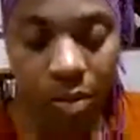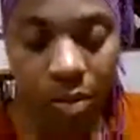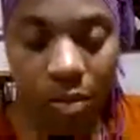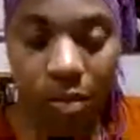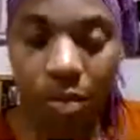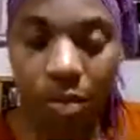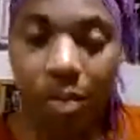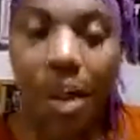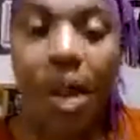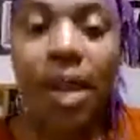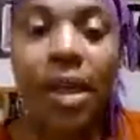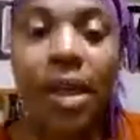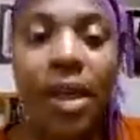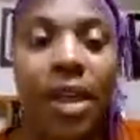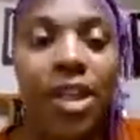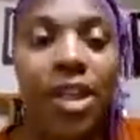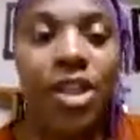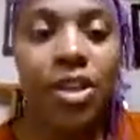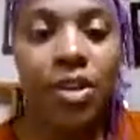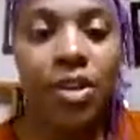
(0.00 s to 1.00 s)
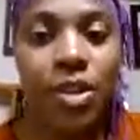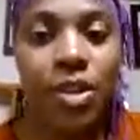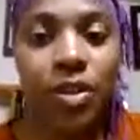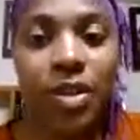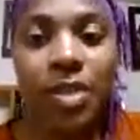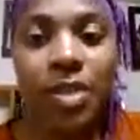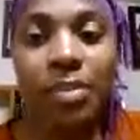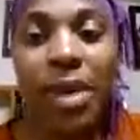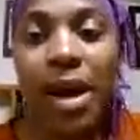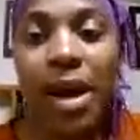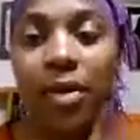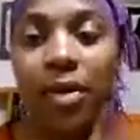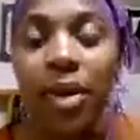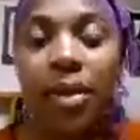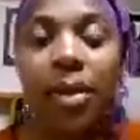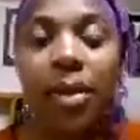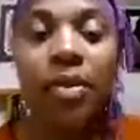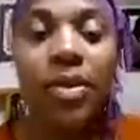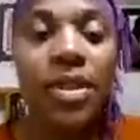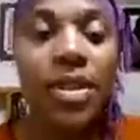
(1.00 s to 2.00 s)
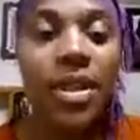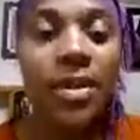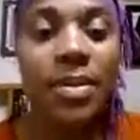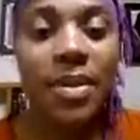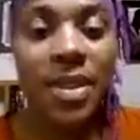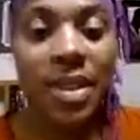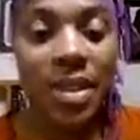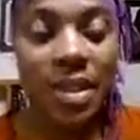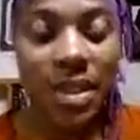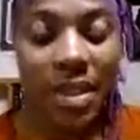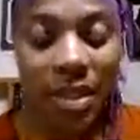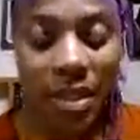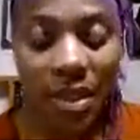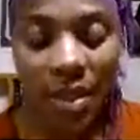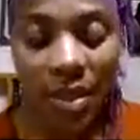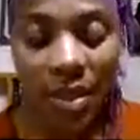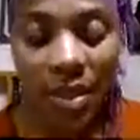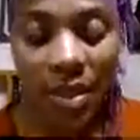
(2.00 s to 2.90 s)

melanin, I told you, it's a biochemical substance